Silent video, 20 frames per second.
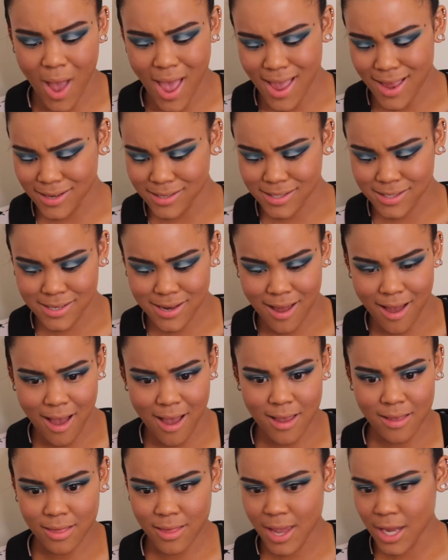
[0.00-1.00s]
What
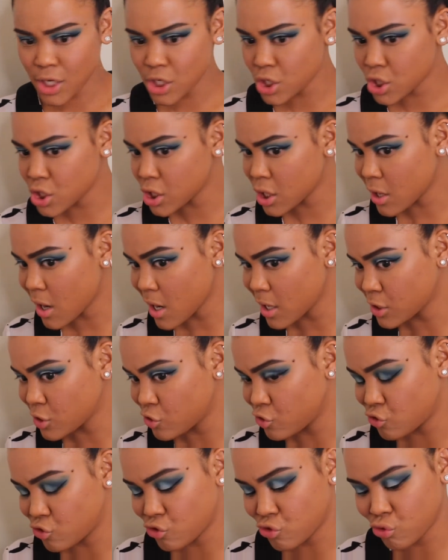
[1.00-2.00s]
highlight should I
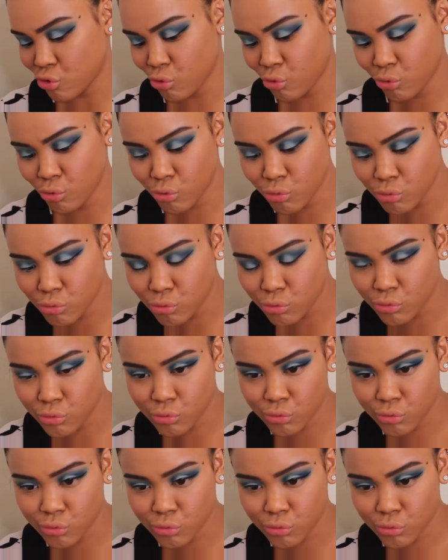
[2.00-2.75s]
do?